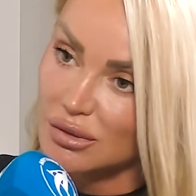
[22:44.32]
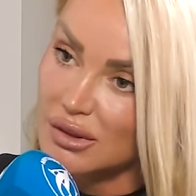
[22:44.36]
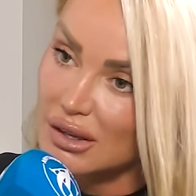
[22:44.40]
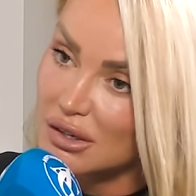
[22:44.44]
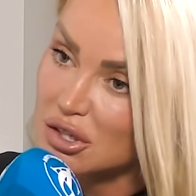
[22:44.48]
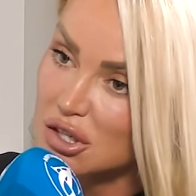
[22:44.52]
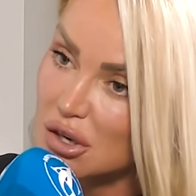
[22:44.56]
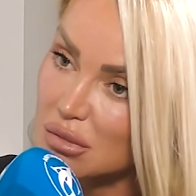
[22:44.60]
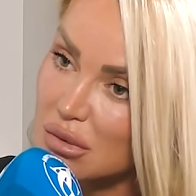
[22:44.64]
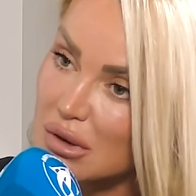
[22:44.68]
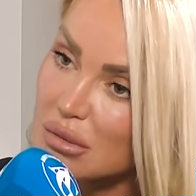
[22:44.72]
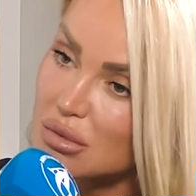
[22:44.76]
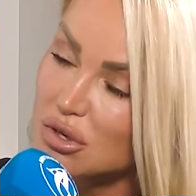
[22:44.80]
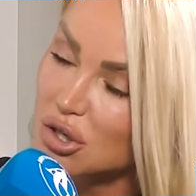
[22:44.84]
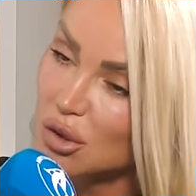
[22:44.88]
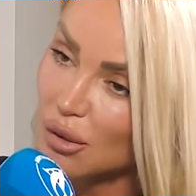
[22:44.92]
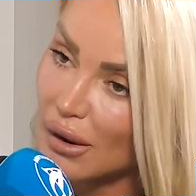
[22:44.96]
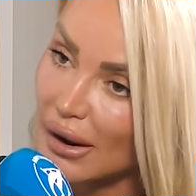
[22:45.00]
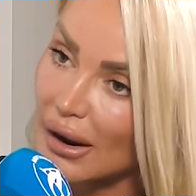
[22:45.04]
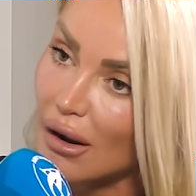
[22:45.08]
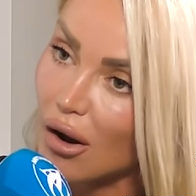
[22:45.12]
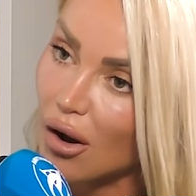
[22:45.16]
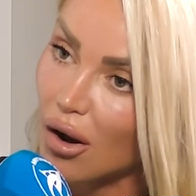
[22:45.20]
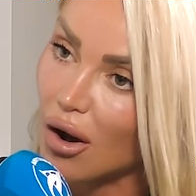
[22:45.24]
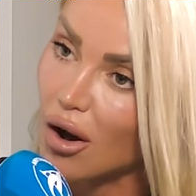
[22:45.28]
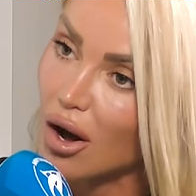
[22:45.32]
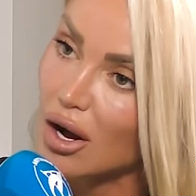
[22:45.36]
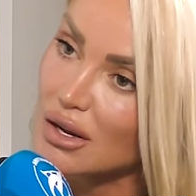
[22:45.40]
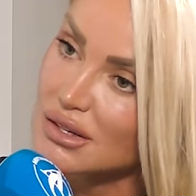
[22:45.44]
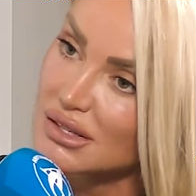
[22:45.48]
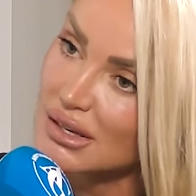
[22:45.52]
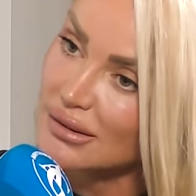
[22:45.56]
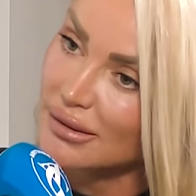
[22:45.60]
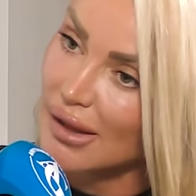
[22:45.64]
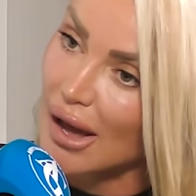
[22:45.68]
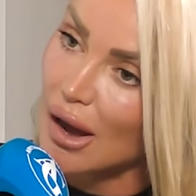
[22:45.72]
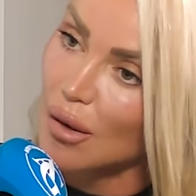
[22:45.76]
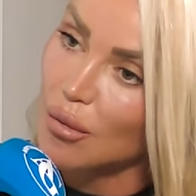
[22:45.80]
so he was quite hard
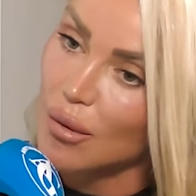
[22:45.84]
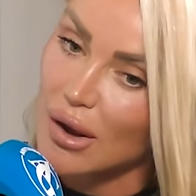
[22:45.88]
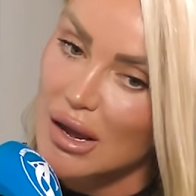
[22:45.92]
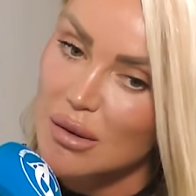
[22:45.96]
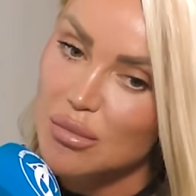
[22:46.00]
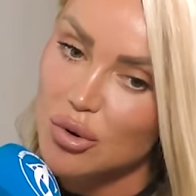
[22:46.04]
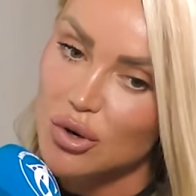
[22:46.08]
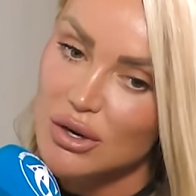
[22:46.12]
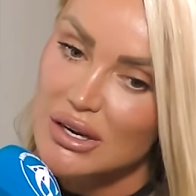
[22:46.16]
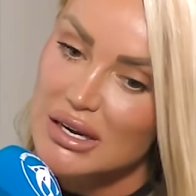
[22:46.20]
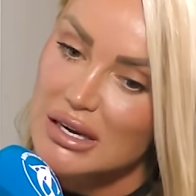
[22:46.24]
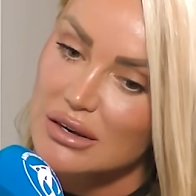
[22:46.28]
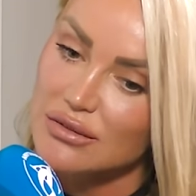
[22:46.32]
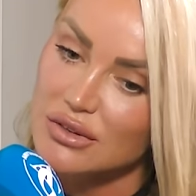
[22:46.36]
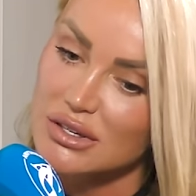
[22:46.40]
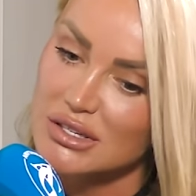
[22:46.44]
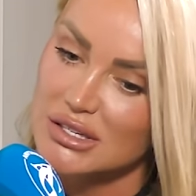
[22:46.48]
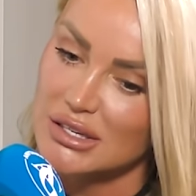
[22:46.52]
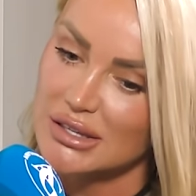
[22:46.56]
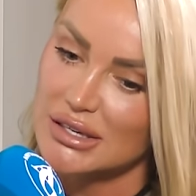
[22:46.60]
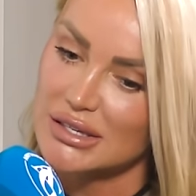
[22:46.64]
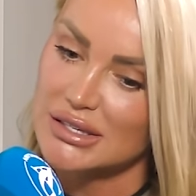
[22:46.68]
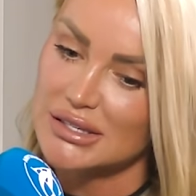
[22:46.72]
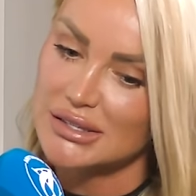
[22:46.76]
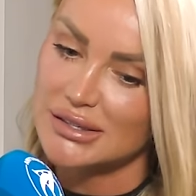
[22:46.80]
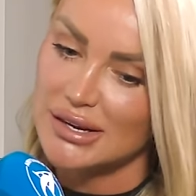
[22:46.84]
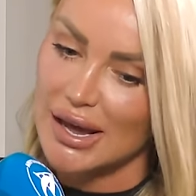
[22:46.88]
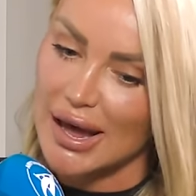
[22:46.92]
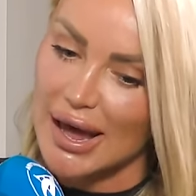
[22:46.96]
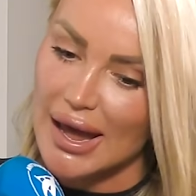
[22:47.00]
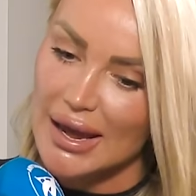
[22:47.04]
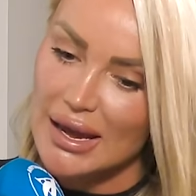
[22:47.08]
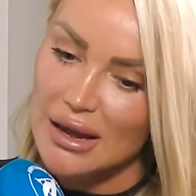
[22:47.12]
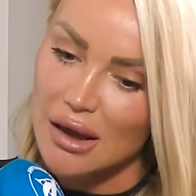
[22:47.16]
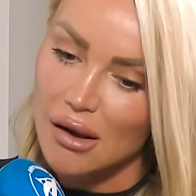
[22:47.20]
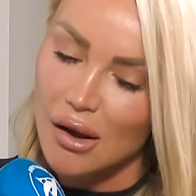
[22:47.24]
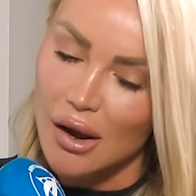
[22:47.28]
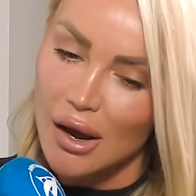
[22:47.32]
in that way. But even to this
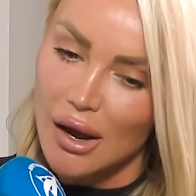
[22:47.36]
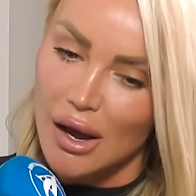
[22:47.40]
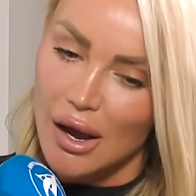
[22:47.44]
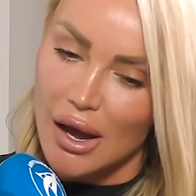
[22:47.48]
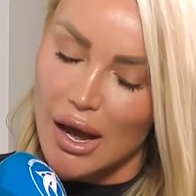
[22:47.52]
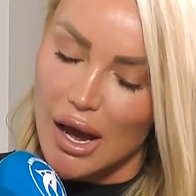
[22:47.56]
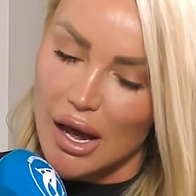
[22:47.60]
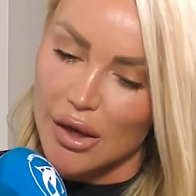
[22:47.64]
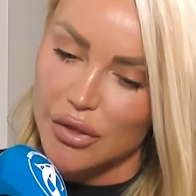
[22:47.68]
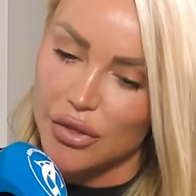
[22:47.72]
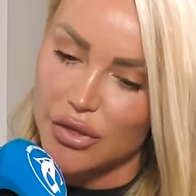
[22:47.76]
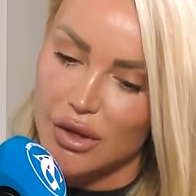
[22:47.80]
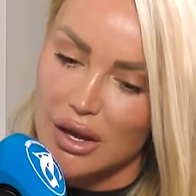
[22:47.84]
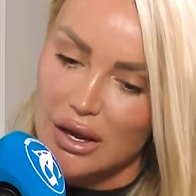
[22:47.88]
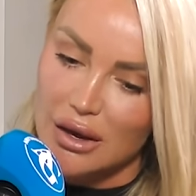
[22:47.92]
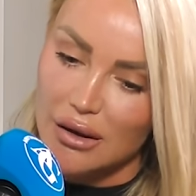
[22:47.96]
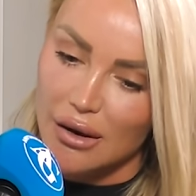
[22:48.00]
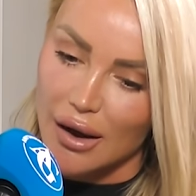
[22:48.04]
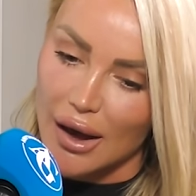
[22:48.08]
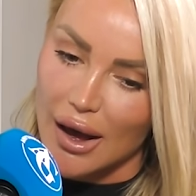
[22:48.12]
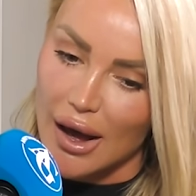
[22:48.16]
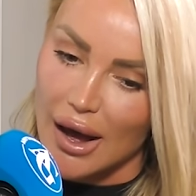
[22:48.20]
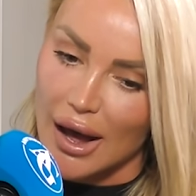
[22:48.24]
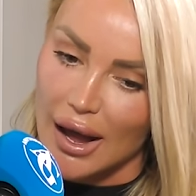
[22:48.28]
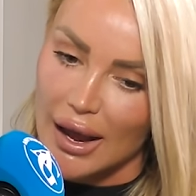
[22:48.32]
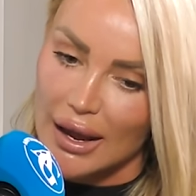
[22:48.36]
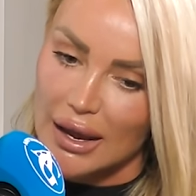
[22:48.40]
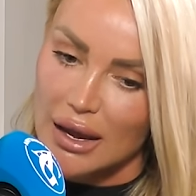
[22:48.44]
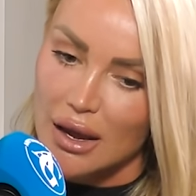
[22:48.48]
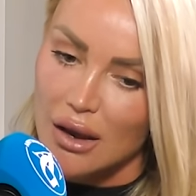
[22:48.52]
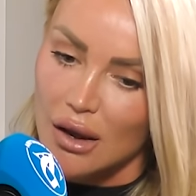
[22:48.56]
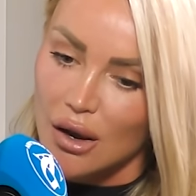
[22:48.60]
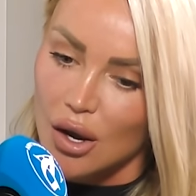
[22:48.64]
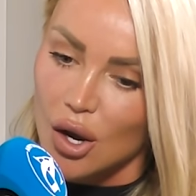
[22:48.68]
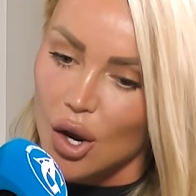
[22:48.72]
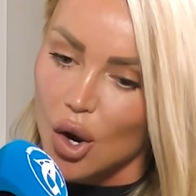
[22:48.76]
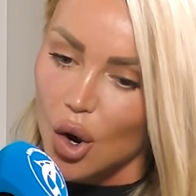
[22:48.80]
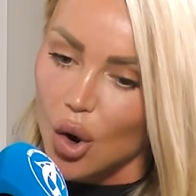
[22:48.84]
day, I think I
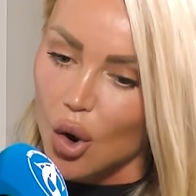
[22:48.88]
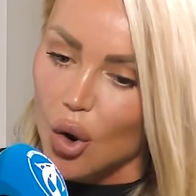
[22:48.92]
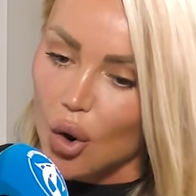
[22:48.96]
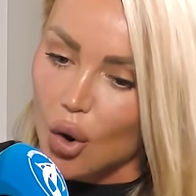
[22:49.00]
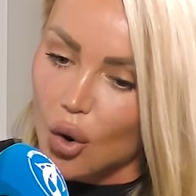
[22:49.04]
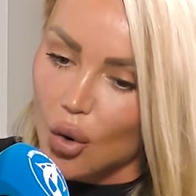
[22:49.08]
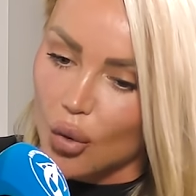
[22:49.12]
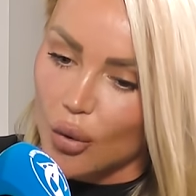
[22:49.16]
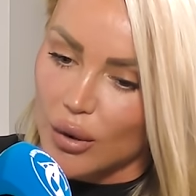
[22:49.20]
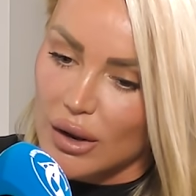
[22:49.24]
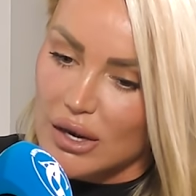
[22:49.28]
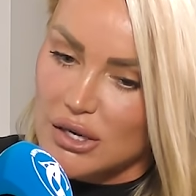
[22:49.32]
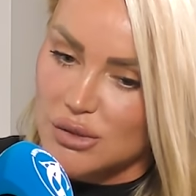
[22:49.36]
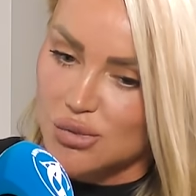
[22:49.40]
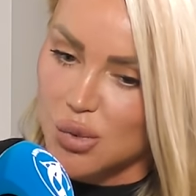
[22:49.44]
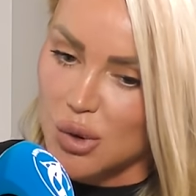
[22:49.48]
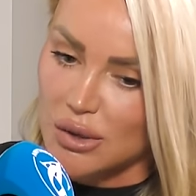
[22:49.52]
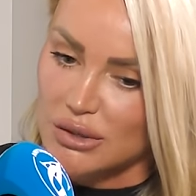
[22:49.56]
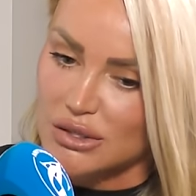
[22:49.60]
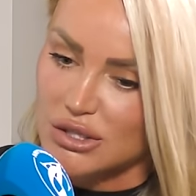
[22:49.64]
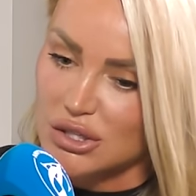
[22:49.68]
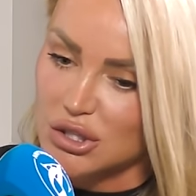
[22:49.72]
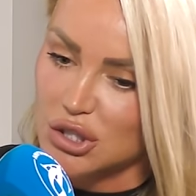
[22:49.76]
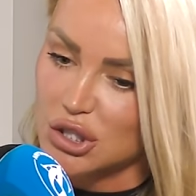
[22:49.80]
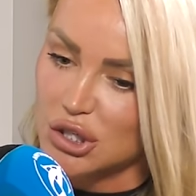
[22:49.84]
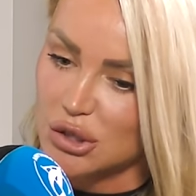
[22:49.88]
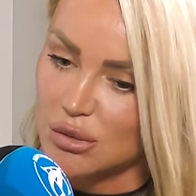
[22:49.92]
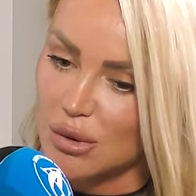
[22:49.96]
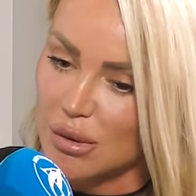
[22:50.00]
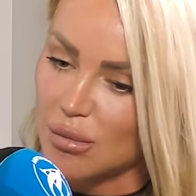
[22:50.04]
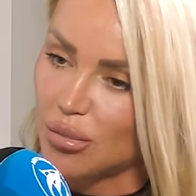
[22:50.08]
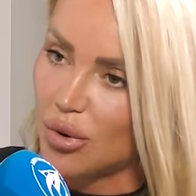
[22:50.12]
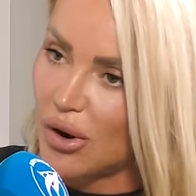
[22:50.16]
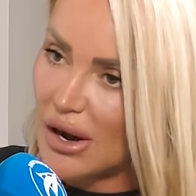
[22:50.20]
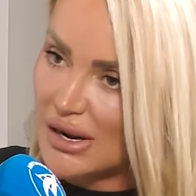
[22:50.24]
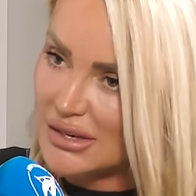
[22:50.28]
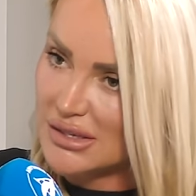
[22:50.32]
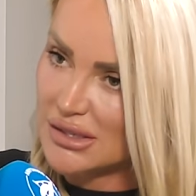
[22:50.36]
always wanted to
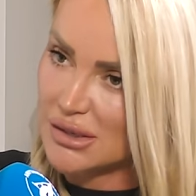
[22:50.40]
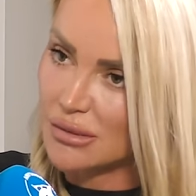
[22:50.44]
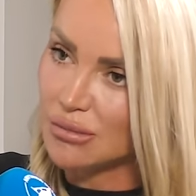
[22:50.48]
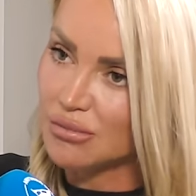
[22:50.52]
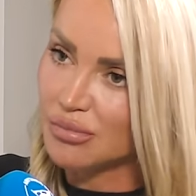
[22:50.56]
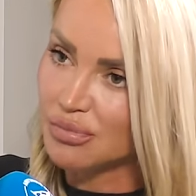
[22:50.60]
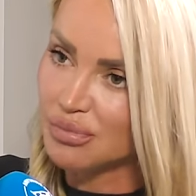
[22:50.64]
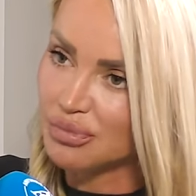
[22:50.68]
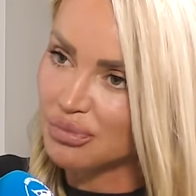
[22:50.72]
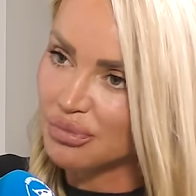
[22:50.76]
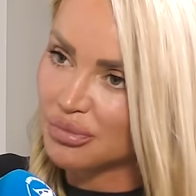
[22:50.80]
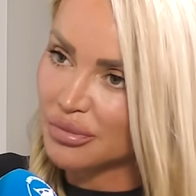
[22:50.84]
impress him.